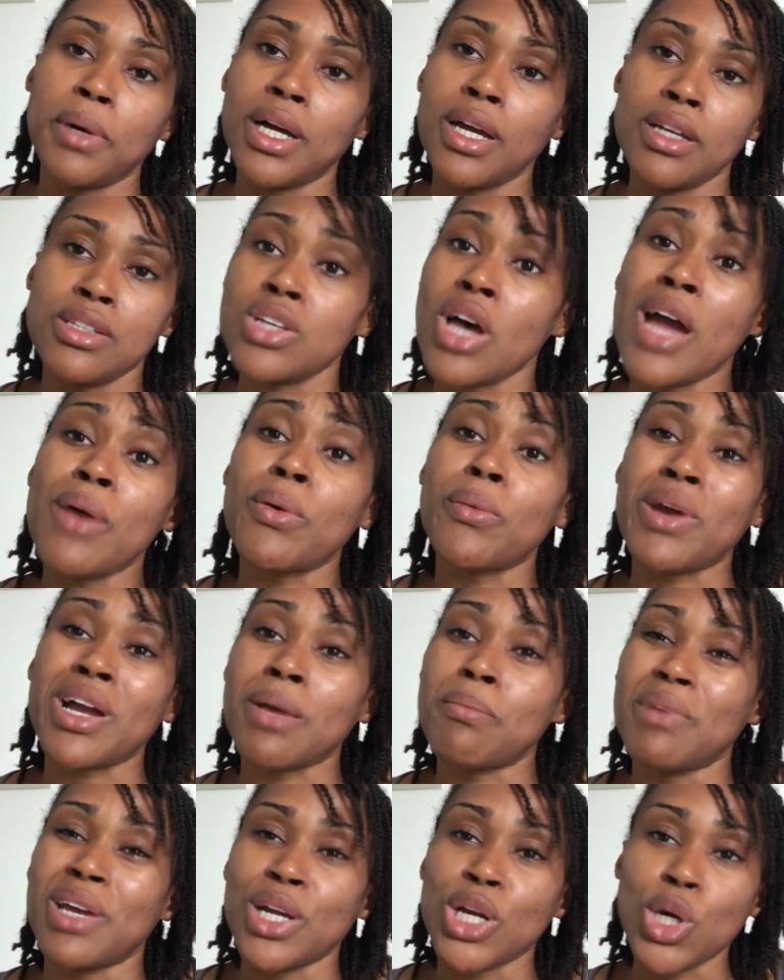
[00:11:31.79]
So I would
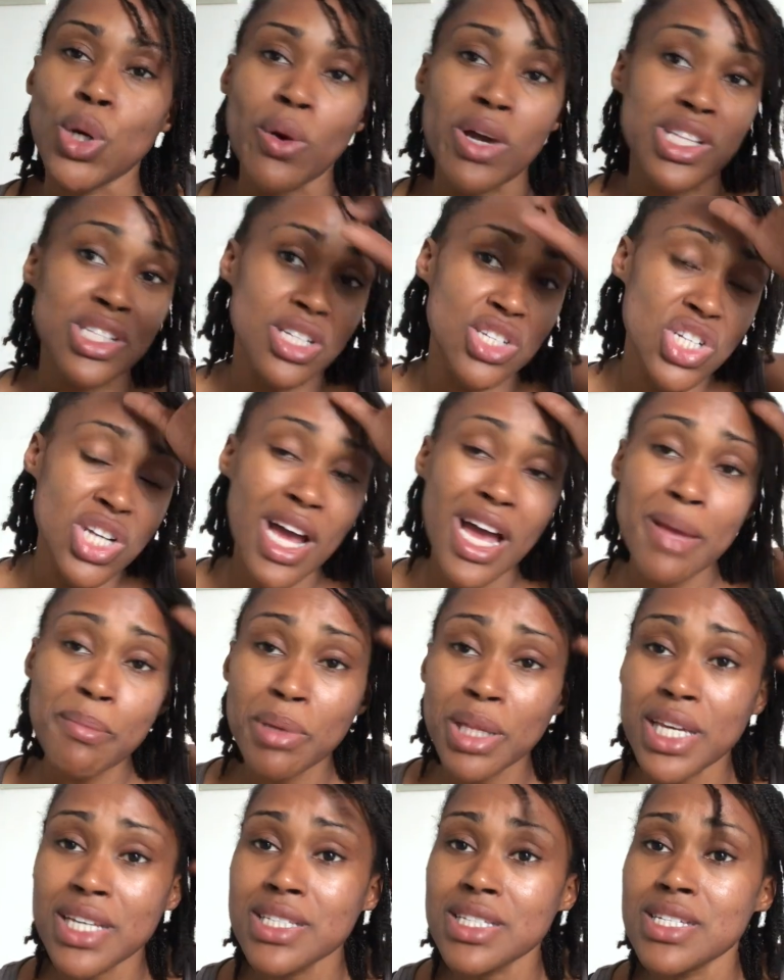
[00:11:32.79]
recommend going to chai
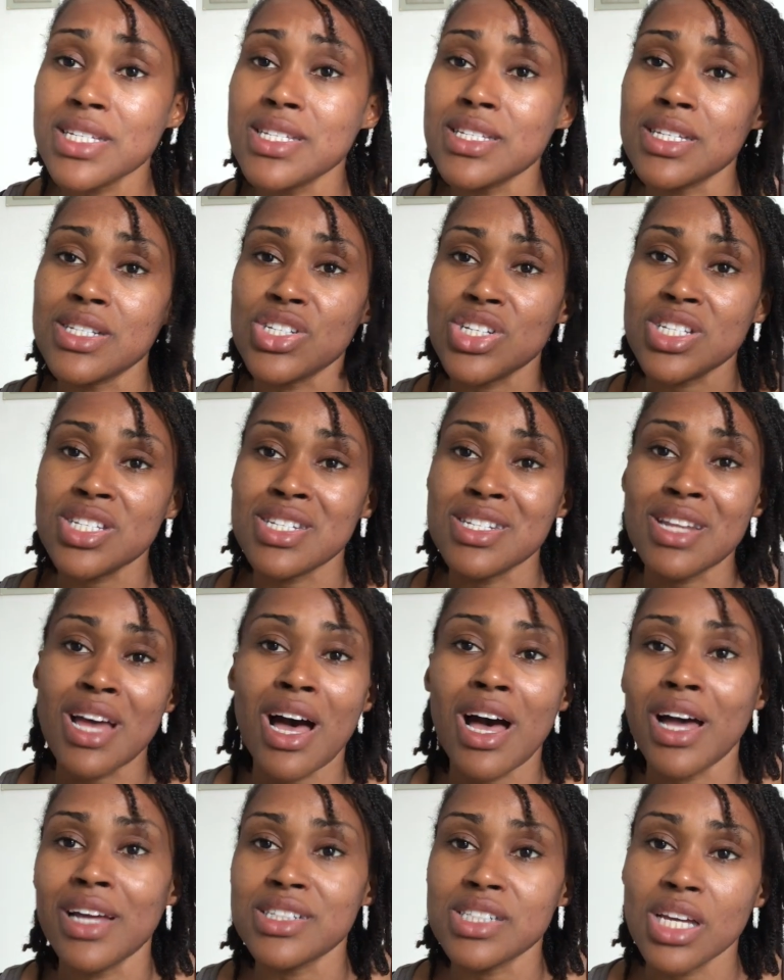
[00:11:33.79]
places and just
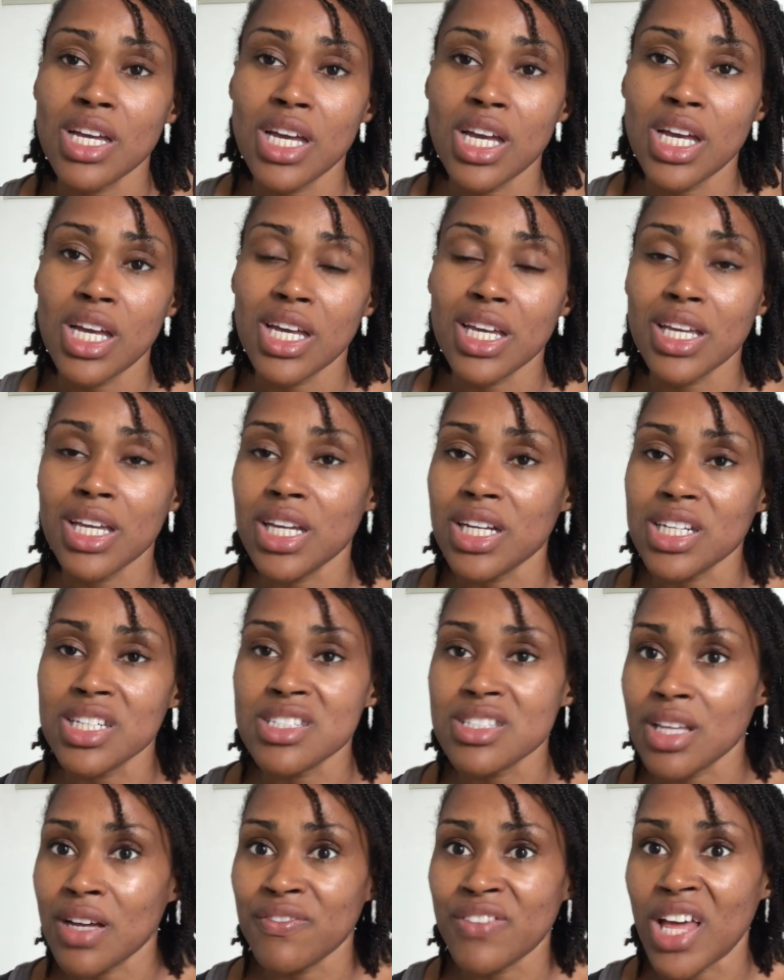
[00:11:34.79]
not getting
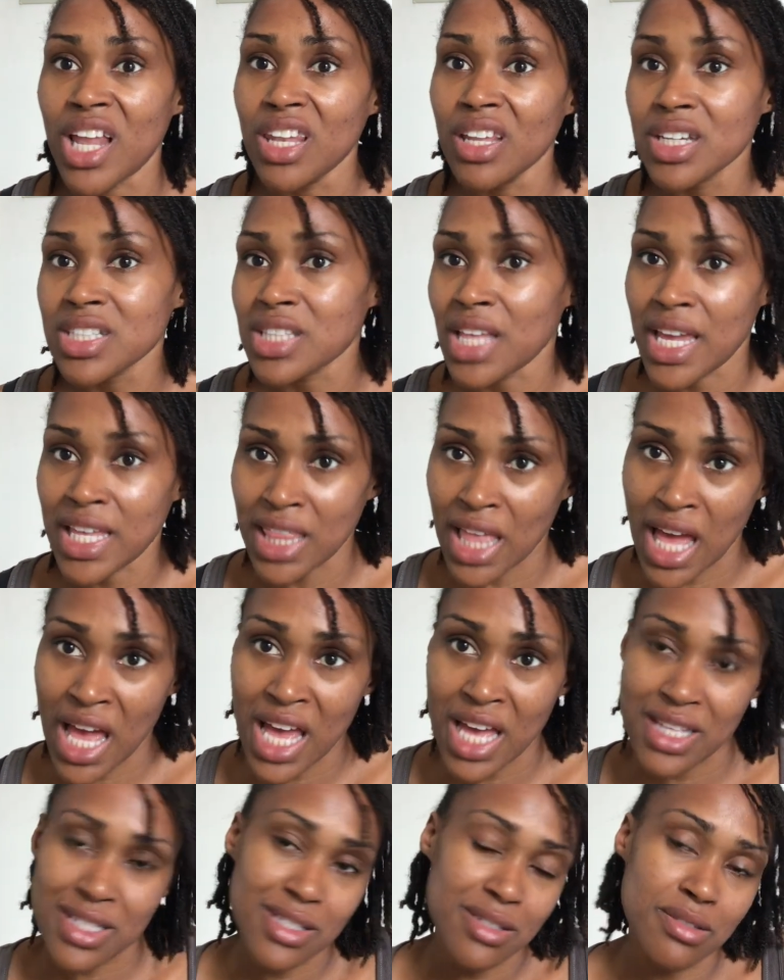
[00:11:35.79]
stuff that looks like that
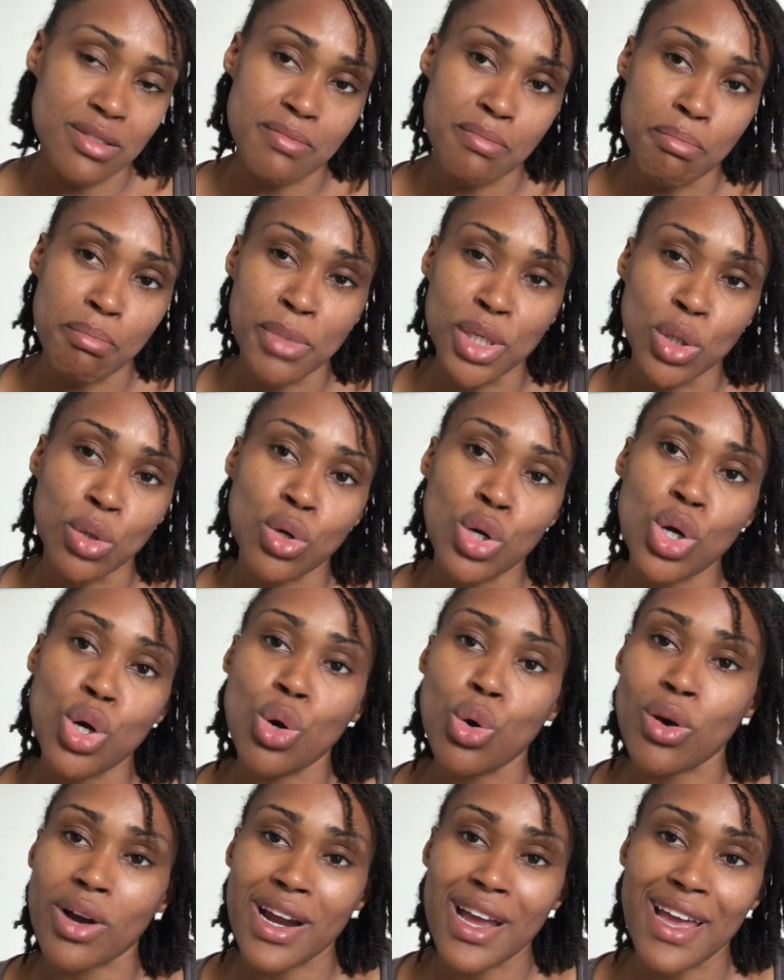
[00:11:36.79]
has milk
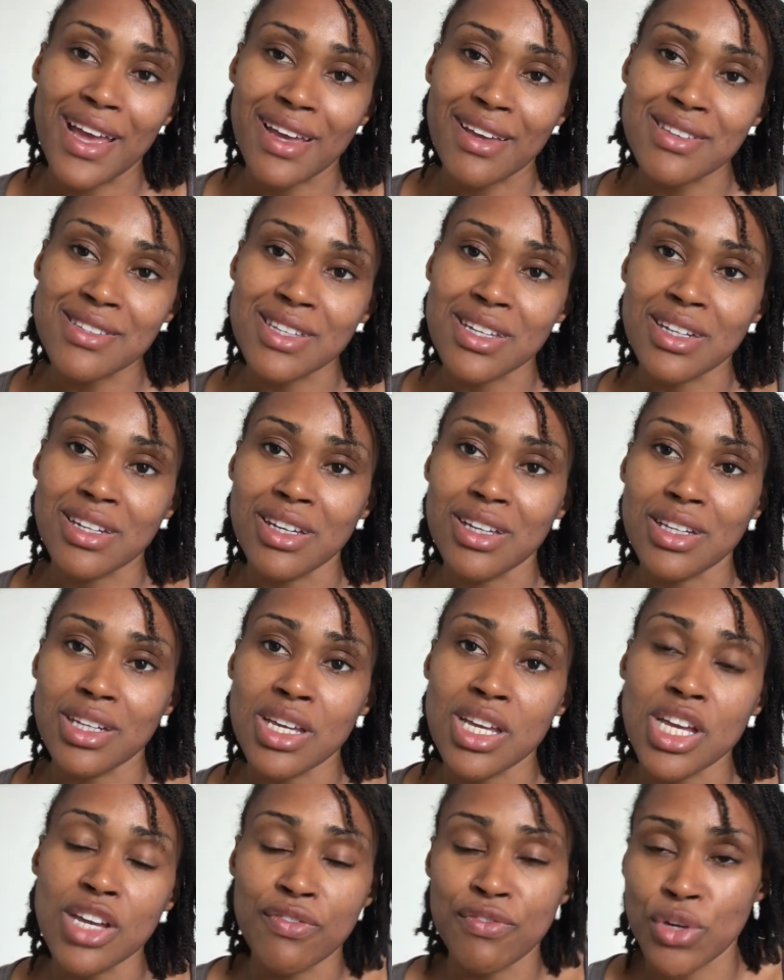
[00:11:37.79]
or eggs in it
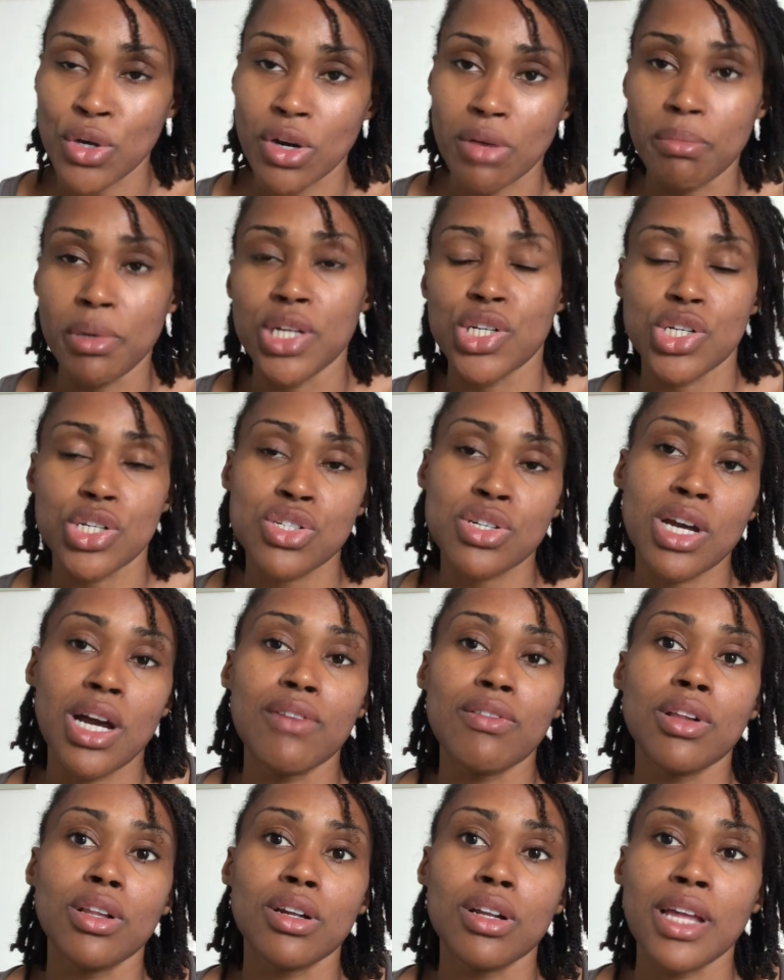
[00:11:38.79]
if you're a budget
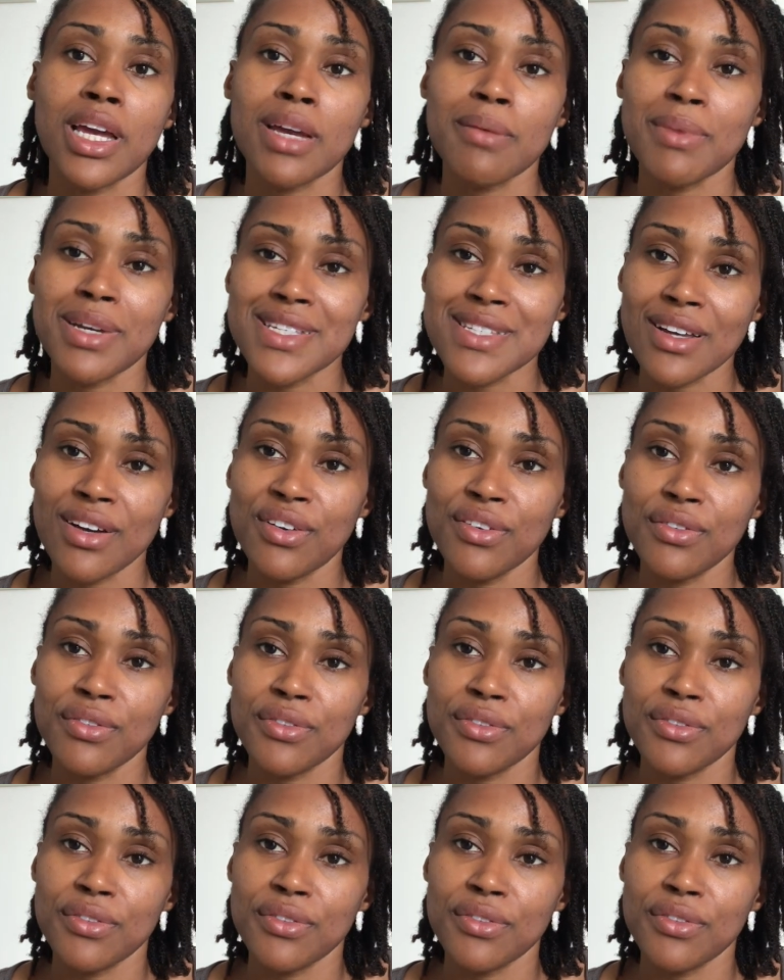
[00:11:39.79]
traveler like myself.